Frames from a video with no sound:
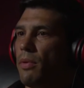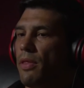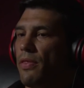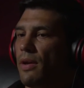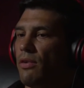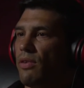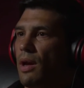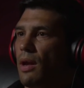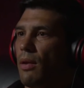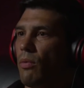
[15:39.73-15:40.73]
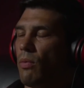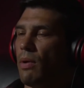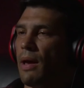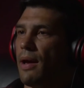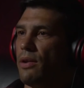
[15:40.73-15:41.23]
of the things that
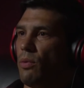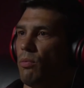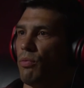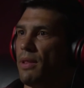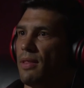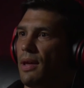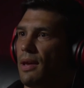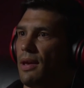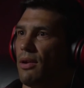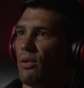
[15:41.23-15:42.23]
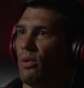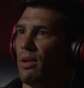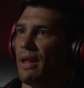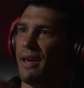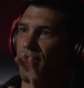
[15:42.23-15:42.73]
had you rethinking your whole
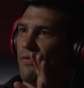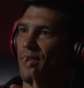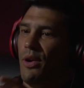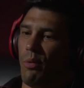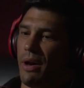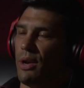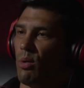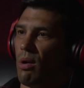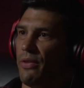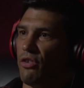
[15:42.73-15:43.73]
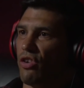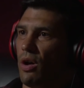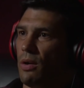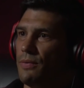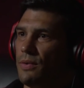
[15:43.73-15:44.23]
life while you were on the show?